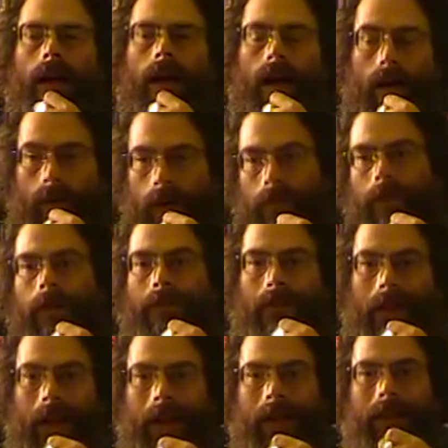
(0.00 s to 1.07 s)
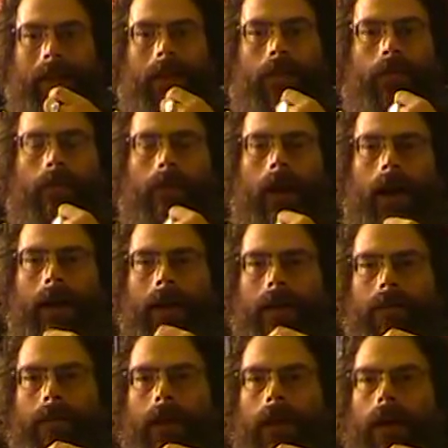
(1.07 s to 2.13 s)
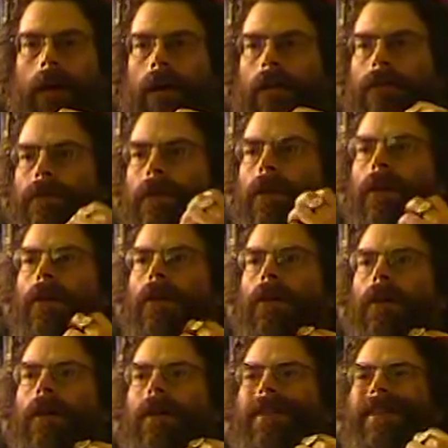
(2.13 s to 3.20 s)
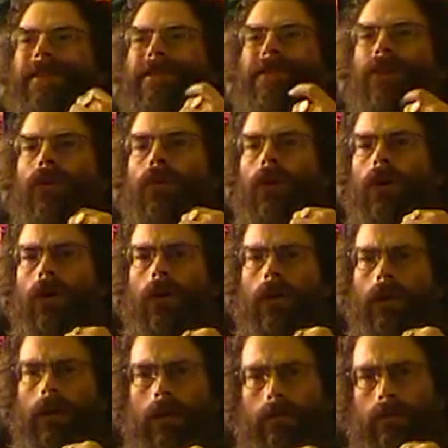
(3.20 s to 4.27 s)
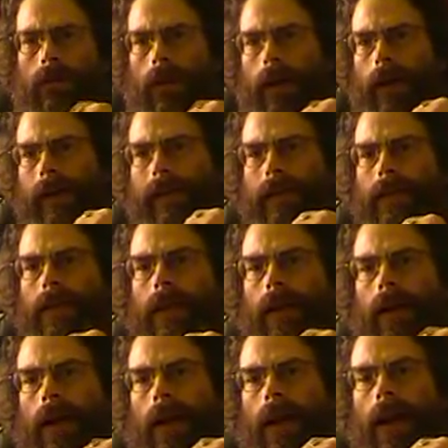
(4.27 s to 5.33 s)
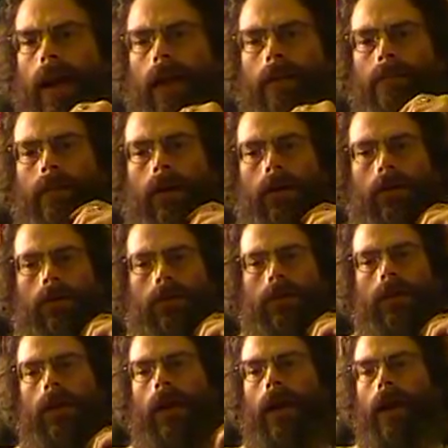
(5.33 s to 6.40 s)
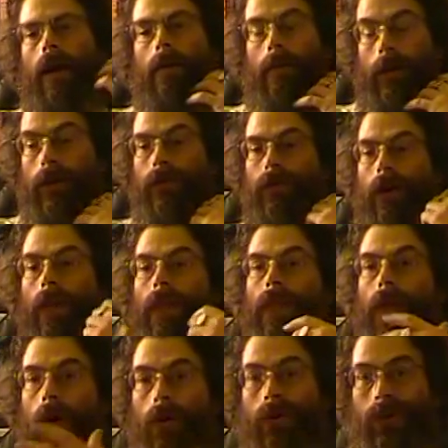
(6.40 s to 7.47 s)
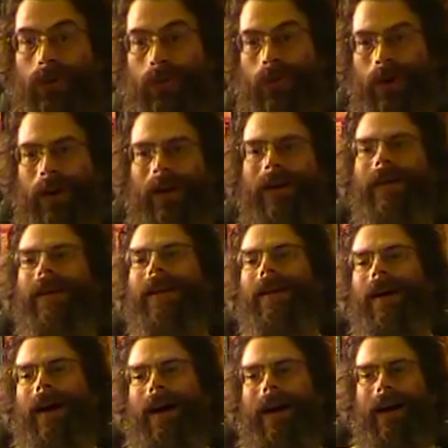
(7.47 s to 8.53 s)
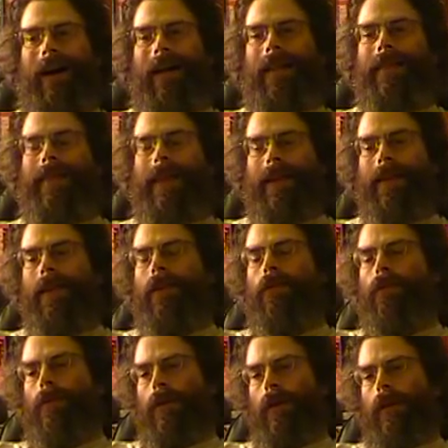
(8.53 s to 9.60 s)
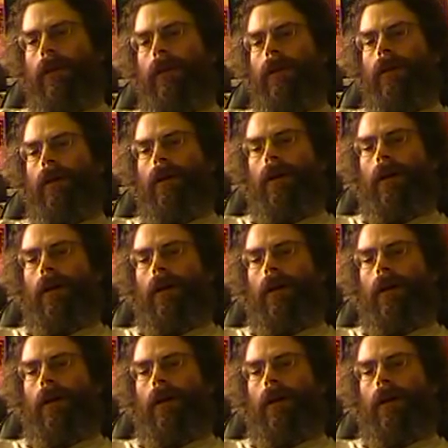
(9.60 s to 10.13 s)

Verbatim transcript: However, playing this reminded me of the few earlier playings that I had had opposed and how much fun those were. Uh, this is really